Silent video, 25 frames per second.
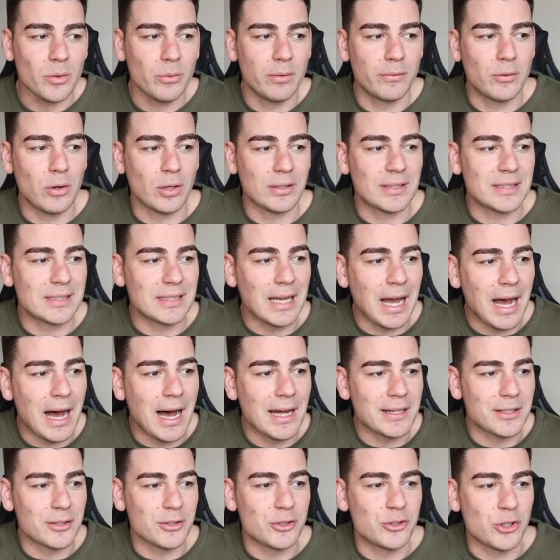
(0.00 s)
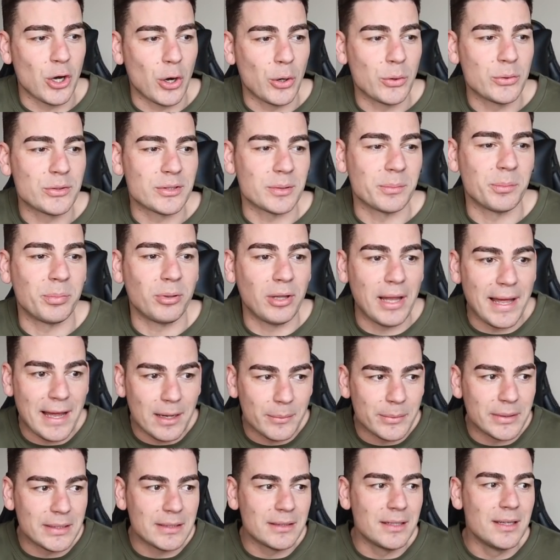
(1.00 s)
we've got Saad, Jones, and
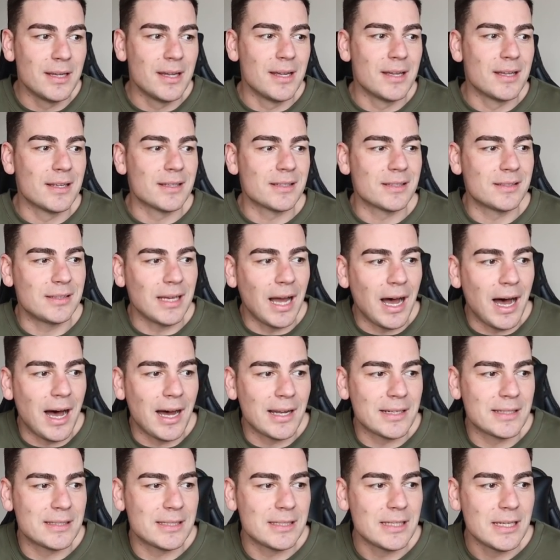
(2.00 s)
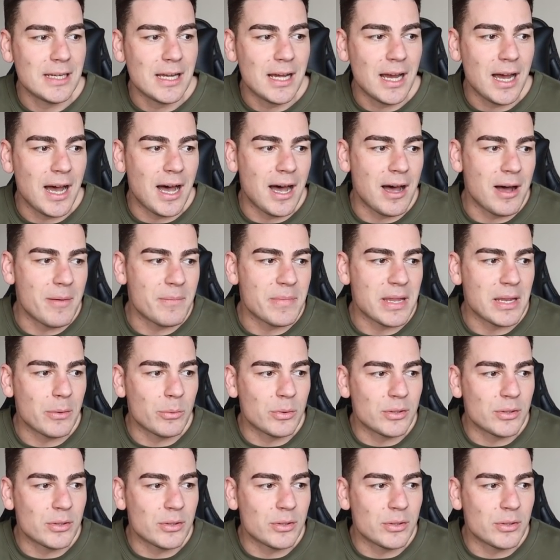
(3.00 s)
Plowman. Saad, um, he